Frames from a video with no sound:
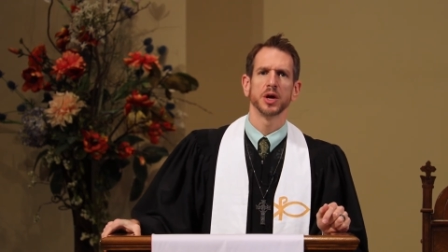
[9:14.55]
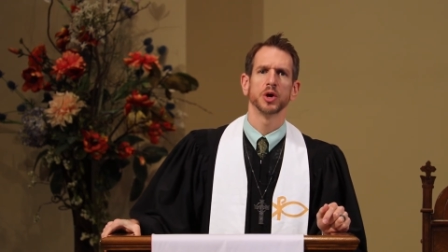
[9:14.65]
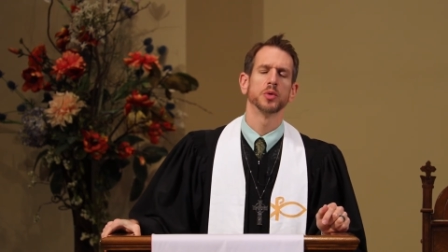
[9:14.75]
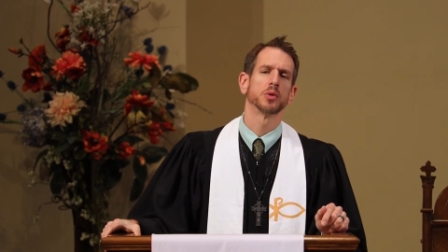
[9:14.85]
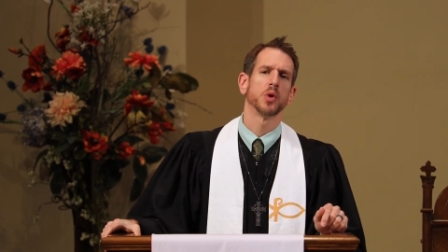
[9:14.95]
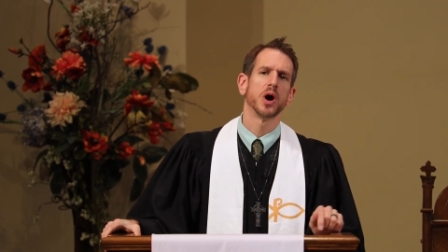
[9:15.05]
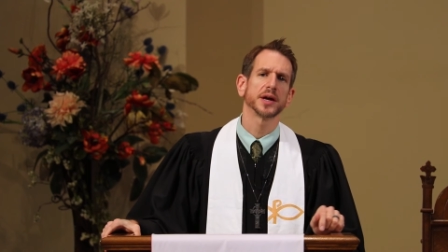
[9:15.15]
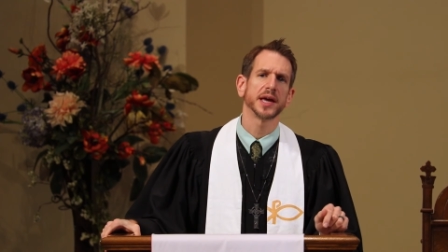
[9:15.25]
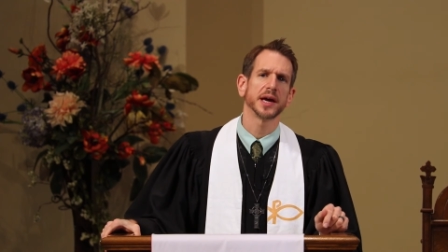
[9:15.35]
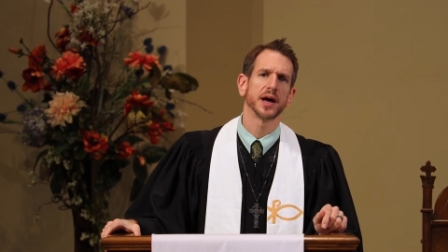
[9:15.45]
who were
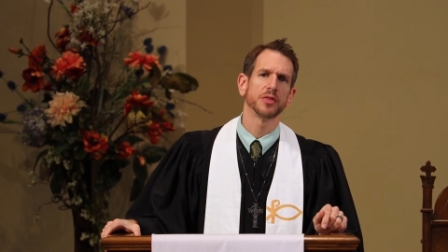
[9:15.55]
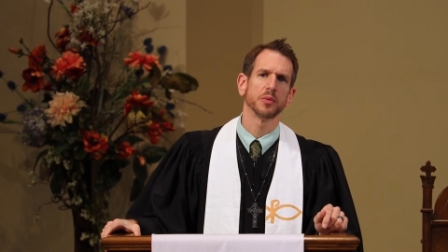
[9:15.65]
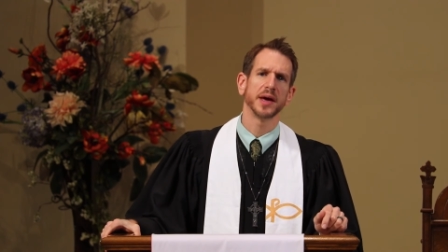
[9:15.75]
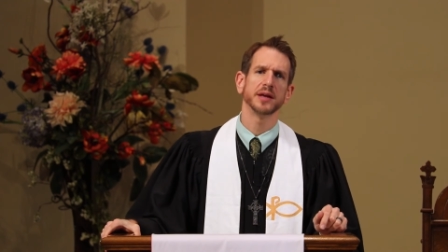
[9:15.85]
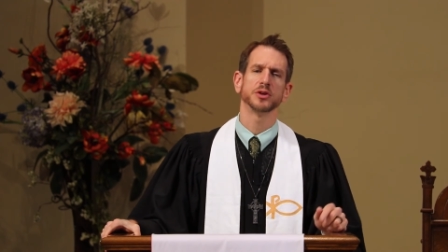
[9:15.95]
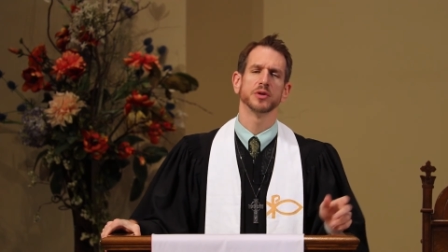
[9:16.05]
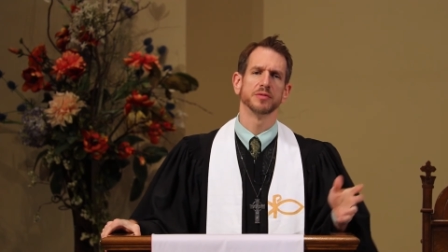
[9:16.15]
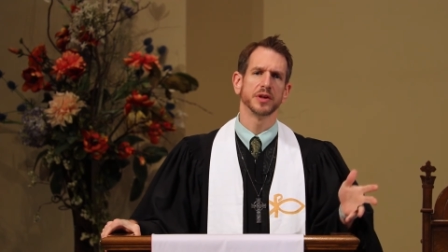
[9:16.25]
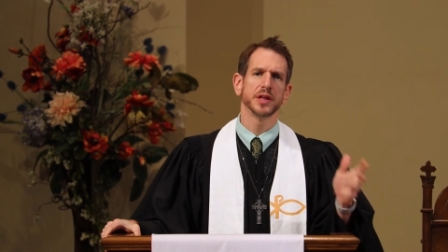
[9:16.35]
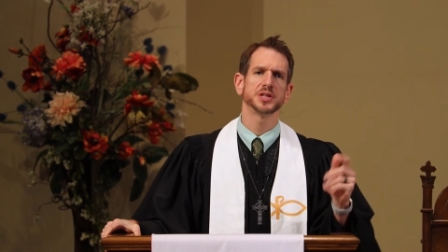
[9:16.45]
walking on the way to a
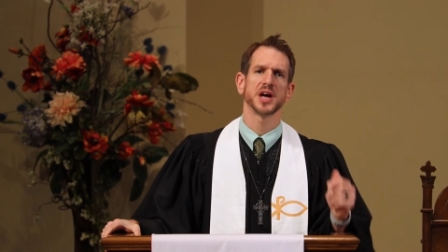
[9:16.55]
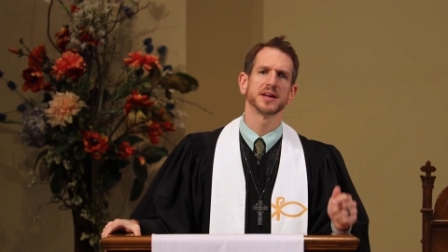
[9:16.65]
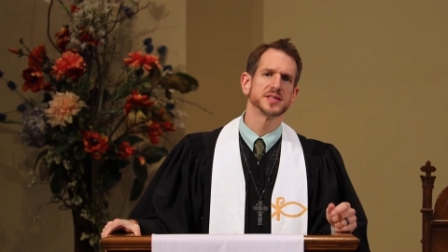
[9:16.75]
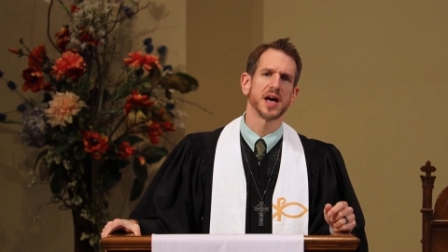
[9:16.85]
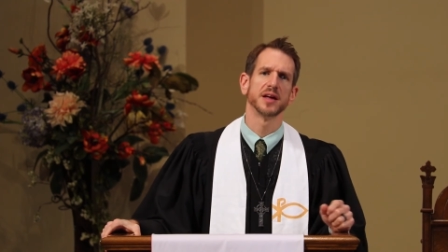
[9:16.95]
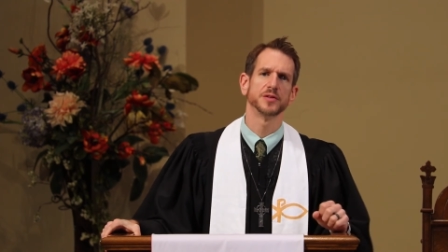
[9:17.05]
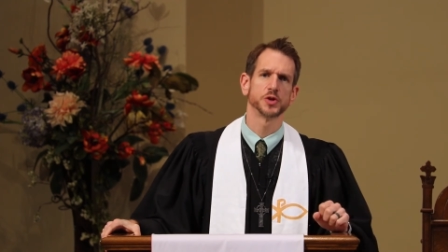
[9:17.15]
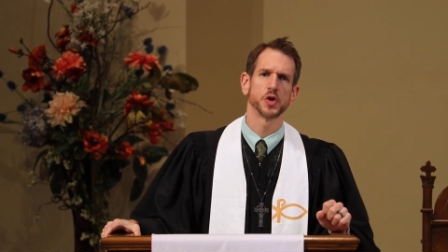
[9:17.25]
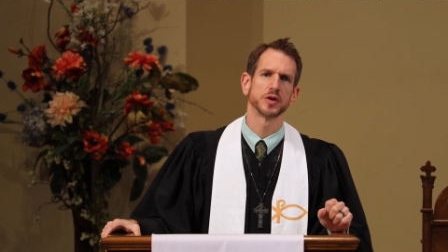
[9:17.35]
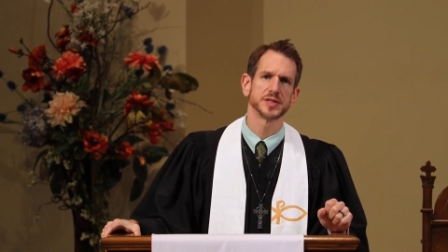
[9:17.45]
village outside of
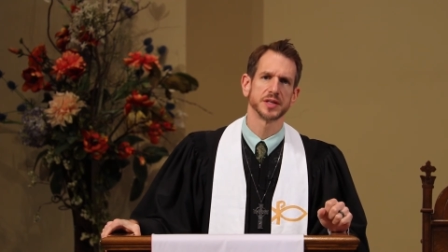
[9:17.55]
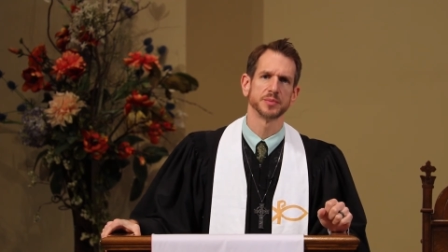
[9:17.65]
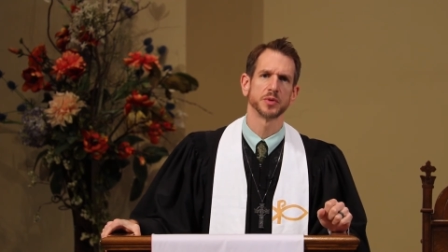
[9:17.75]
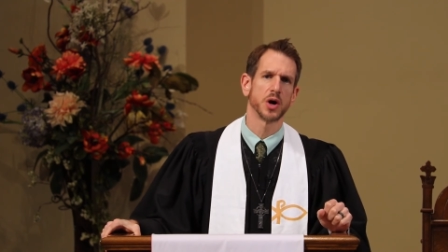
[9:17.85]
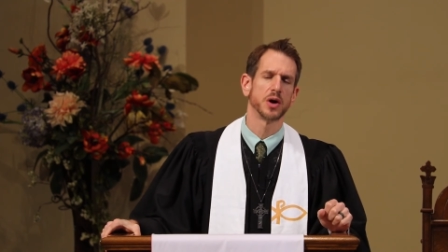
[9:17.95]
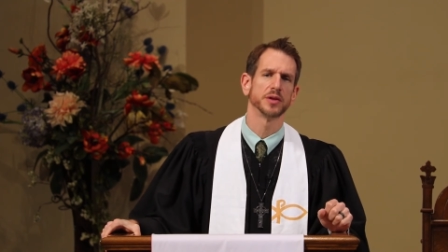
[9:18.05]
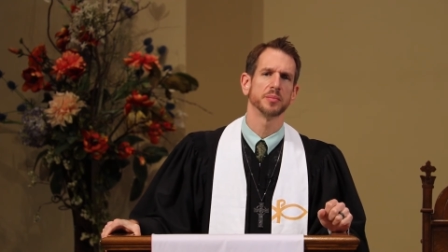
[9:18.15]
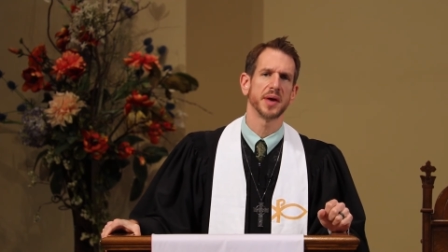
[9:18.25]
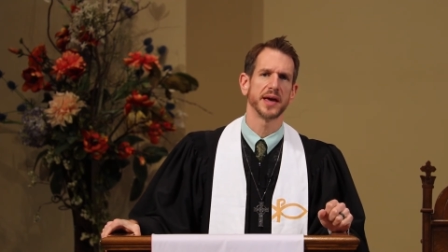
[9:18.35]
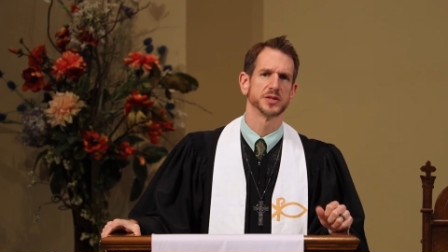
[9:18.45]
Jerusalem called
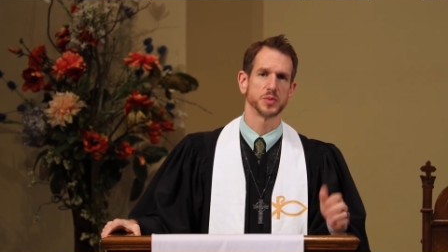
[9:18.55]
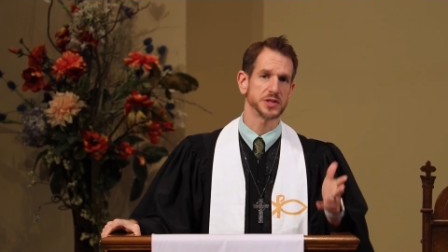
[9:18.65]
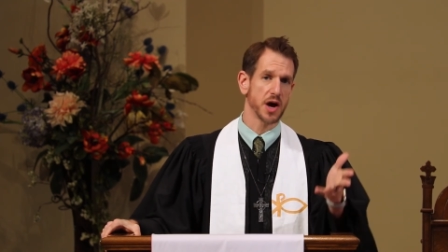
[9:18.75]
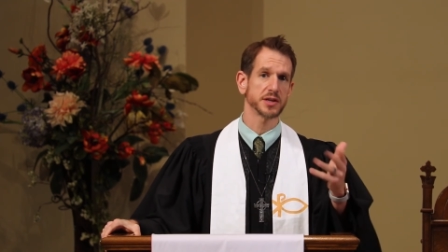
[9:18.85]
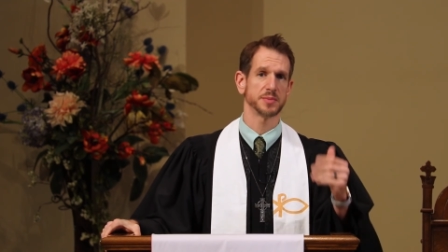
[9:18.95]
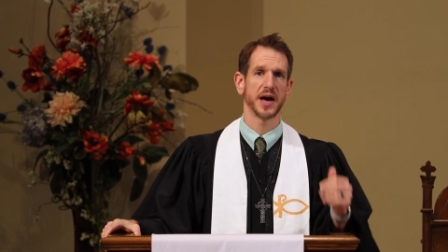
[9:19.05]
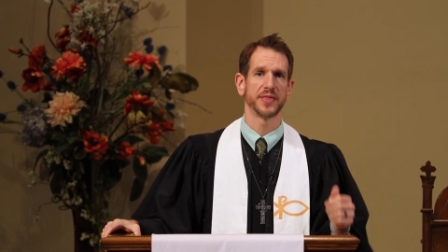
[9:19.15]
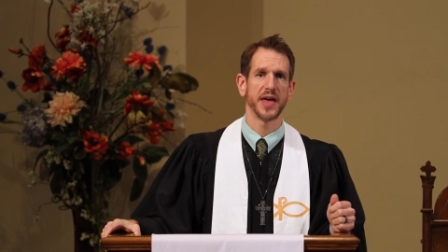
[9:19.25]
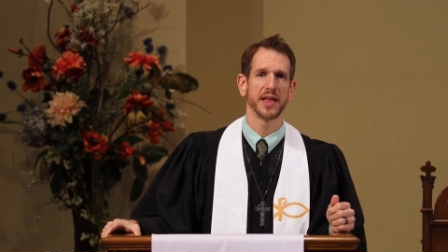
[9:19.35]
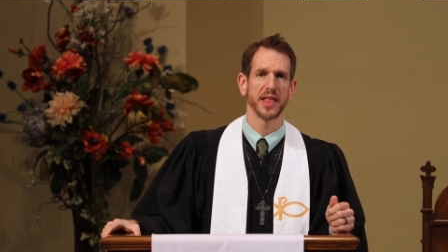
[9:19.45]
Emmaus. We talked
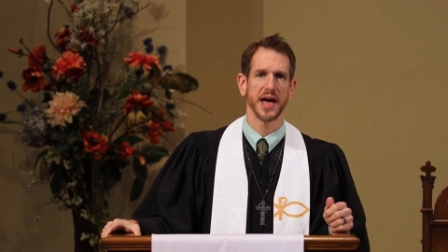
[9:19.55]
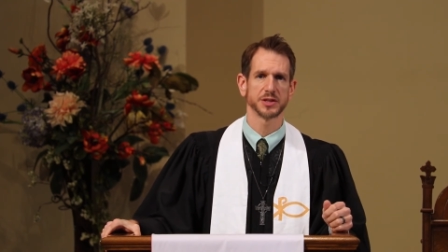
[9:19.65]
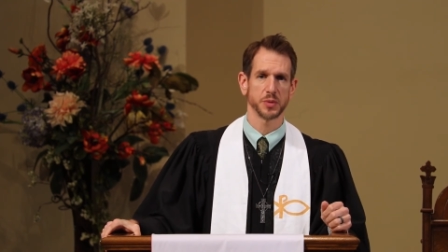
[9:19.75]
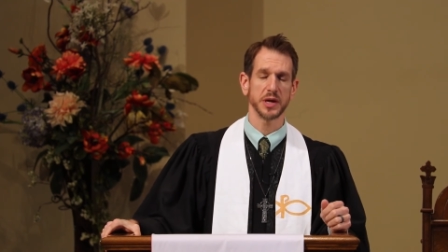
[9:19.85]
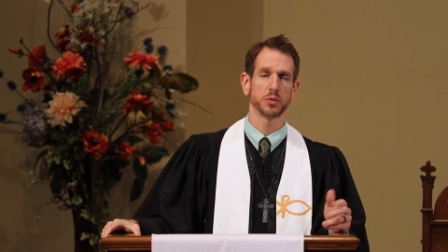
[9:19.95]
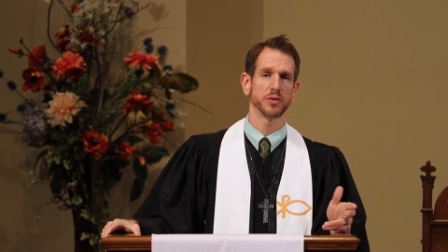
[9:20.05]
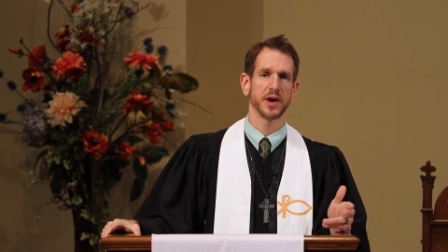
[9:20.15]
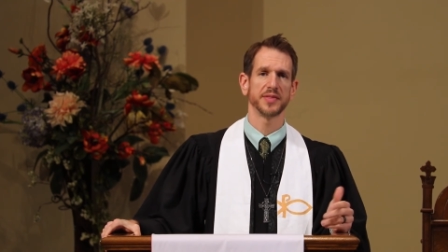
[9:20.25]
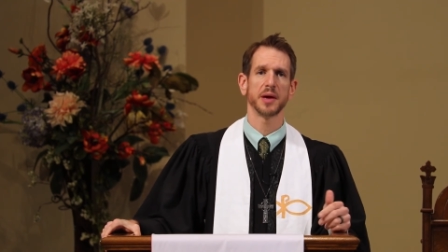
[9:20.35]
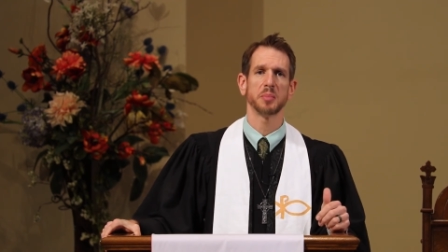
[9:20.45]
about that last week. We
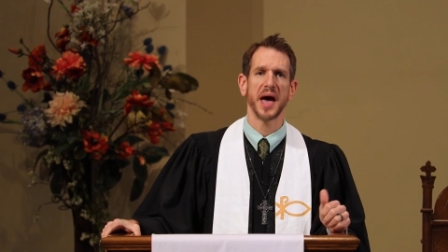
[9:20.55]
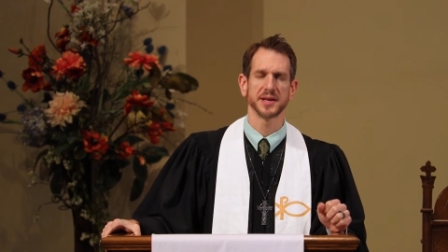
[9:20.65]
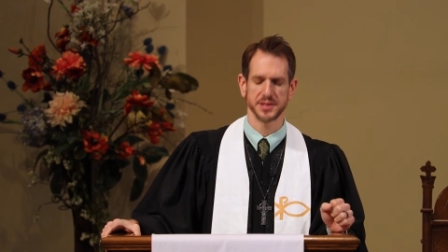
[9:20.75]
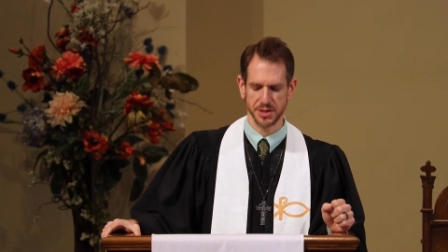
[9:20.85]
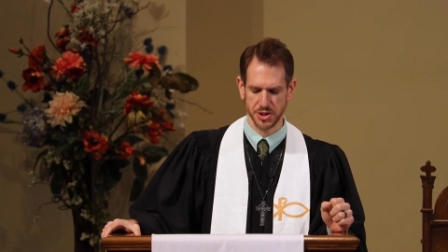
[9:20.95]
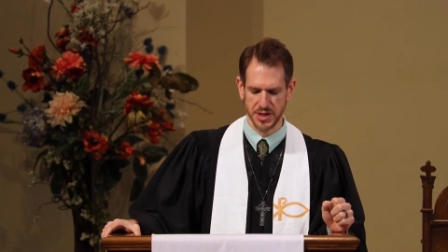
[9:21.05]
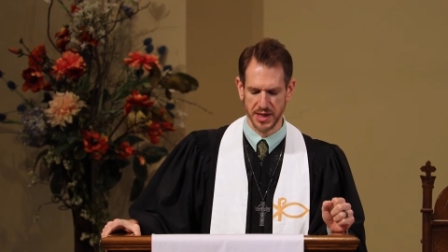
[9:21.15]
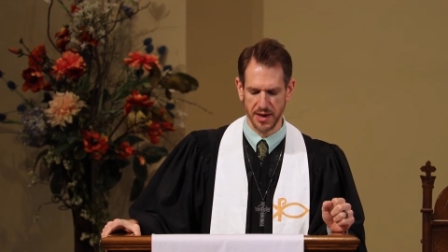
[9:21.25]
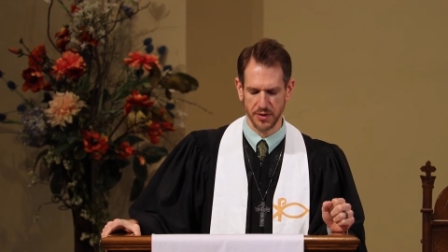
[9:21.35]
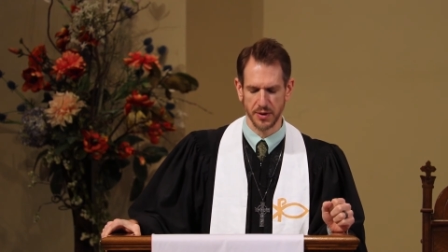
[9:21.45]
read that passage
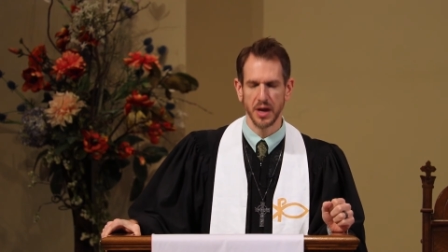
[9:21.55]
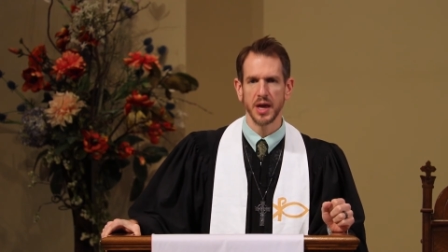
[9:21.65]
together.